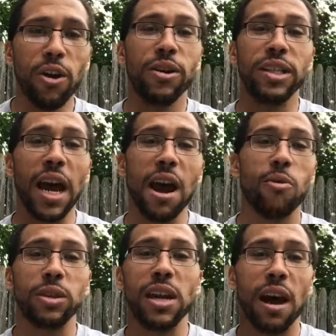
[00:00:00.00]
Her
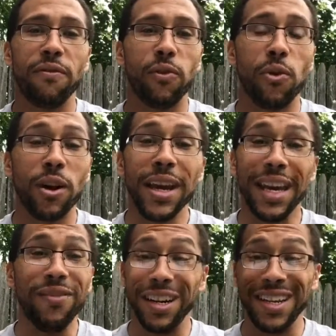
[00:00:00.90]
desire was not for,
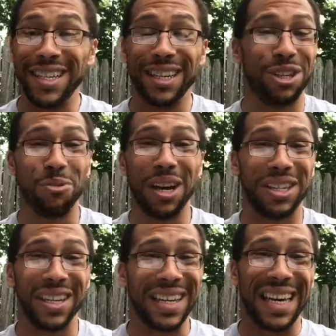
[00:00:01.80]
even in this
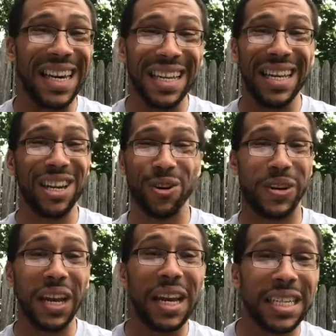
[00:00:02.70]
situation, a healing or
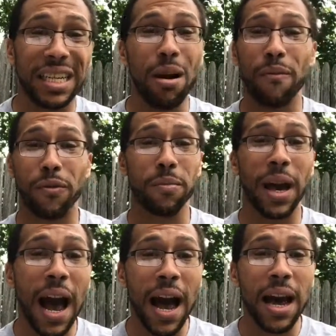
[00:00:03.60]
to get something from
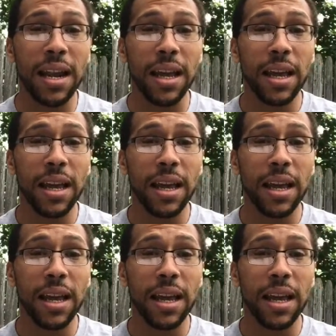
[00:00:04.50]
God.